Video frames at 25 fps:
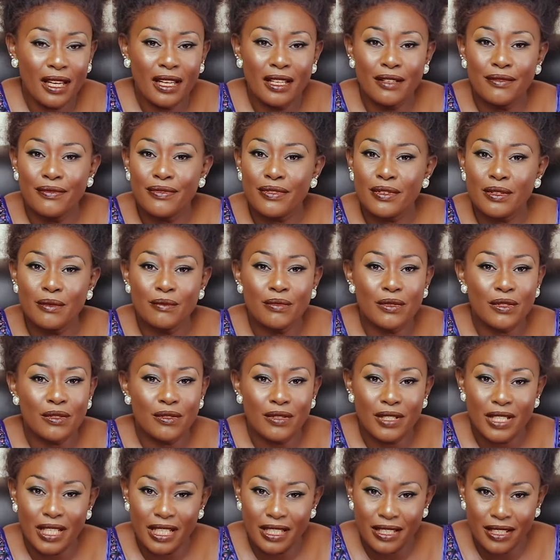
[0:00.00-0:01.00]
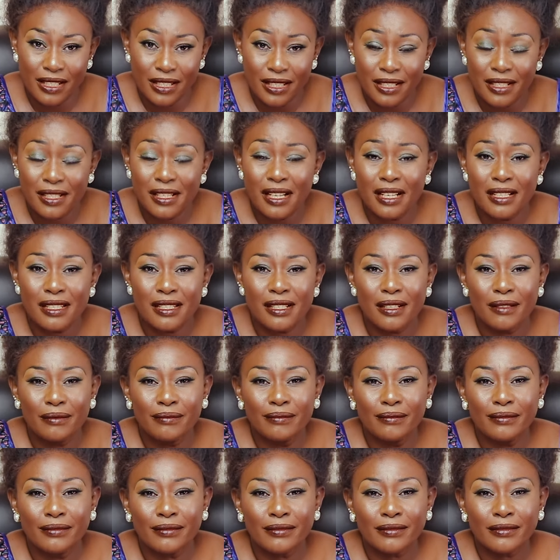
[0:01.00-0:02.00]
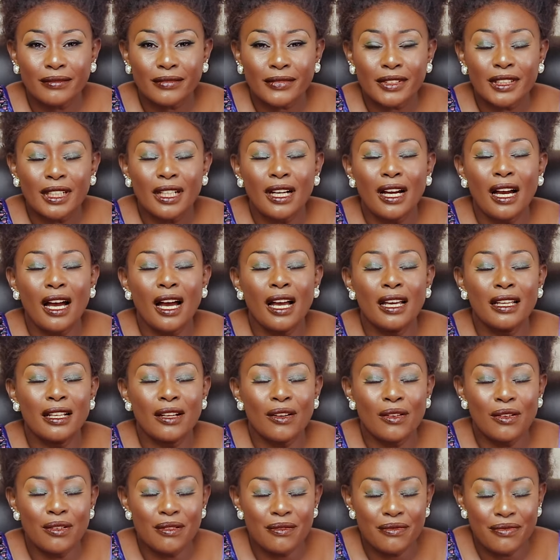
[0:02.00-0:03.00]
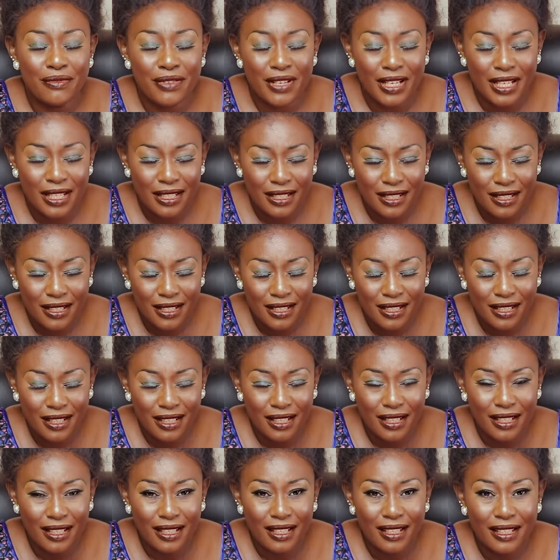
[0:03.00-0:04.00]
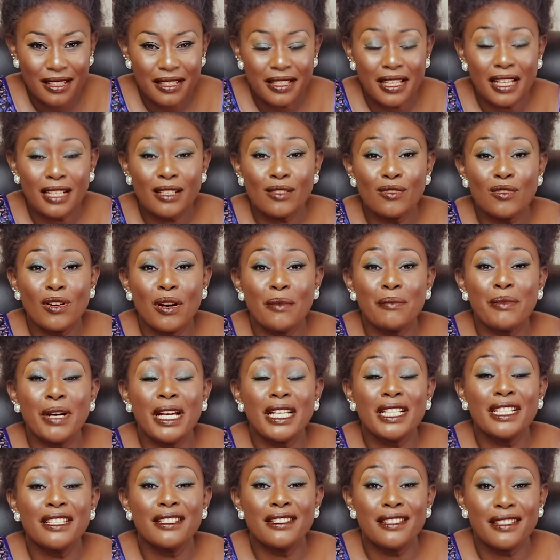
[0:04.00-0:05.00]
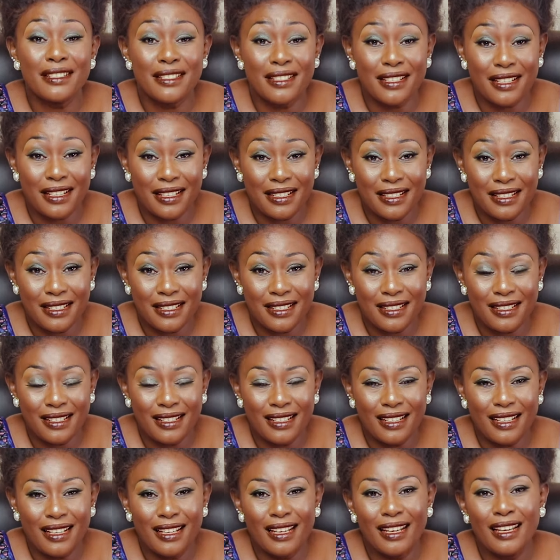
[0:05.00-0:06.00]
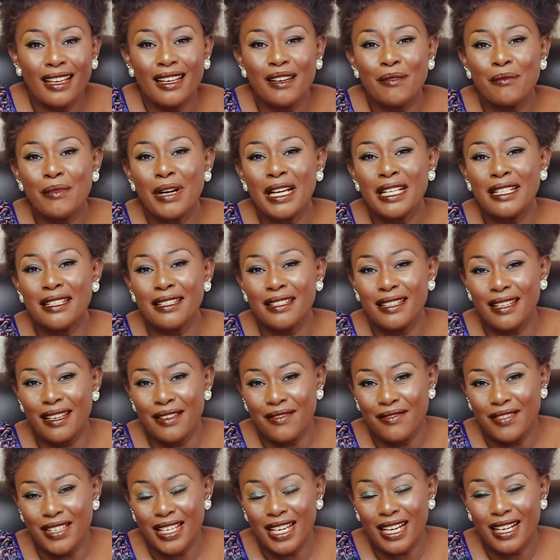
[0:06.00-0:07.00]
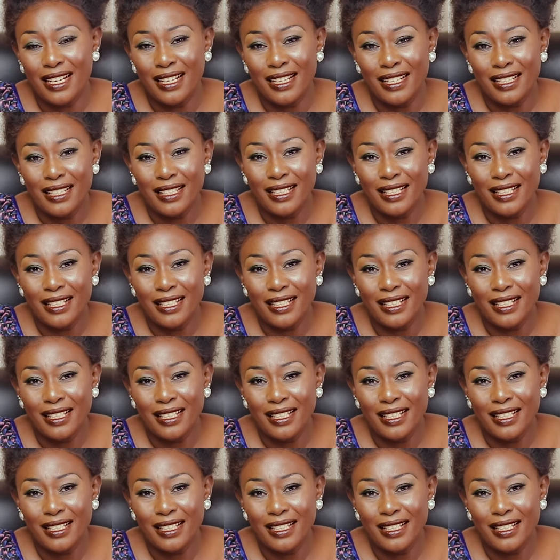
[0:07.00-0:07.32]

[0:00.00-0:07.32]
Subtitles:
And from today, Jesus, I confess that you are my Jesus and my Savior.